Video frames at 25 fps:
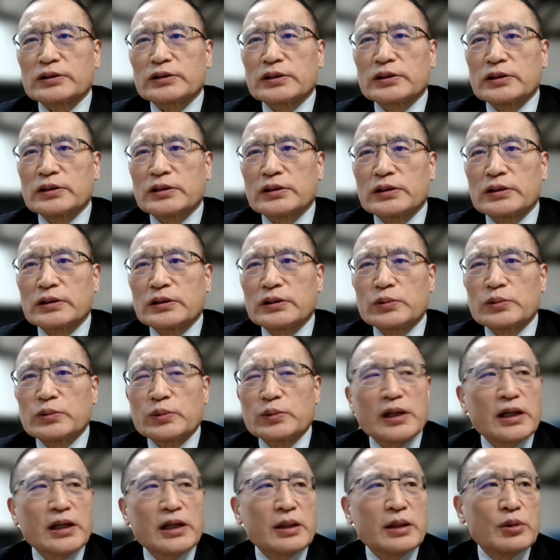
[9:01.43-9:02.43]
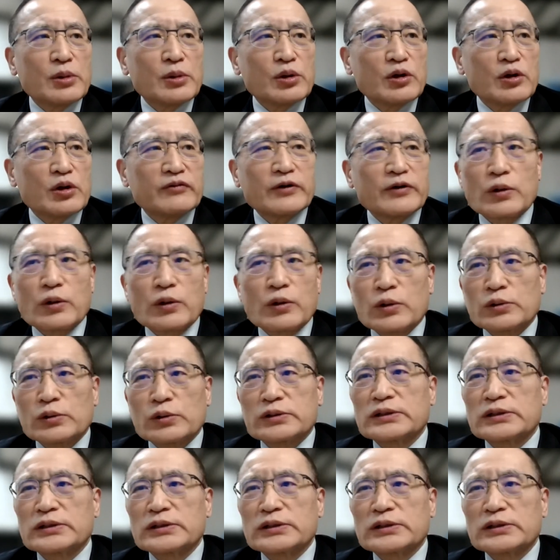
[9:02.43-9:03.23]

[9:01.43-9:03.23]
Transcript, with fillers: Uh, William Overholt,